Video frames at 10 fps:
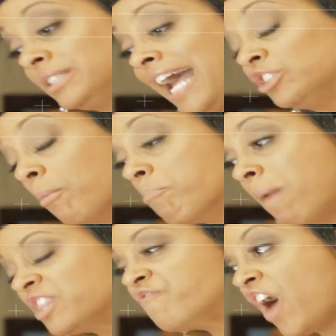upside your
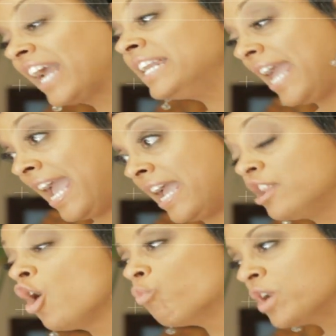motherfucking
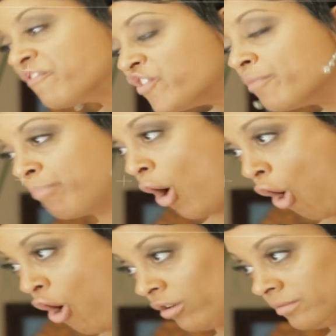head with a
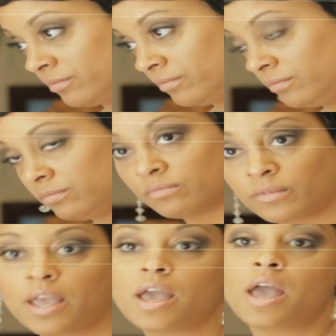football.
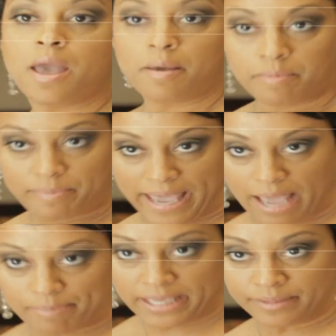
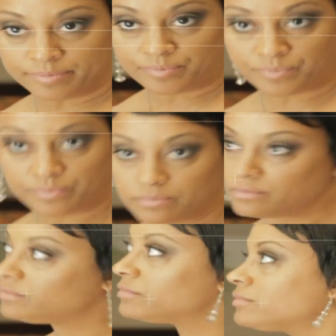Bami,
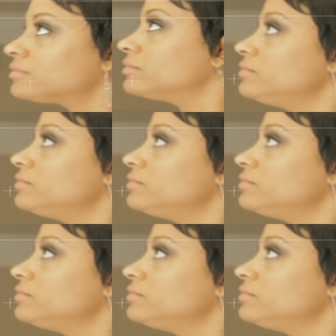uh.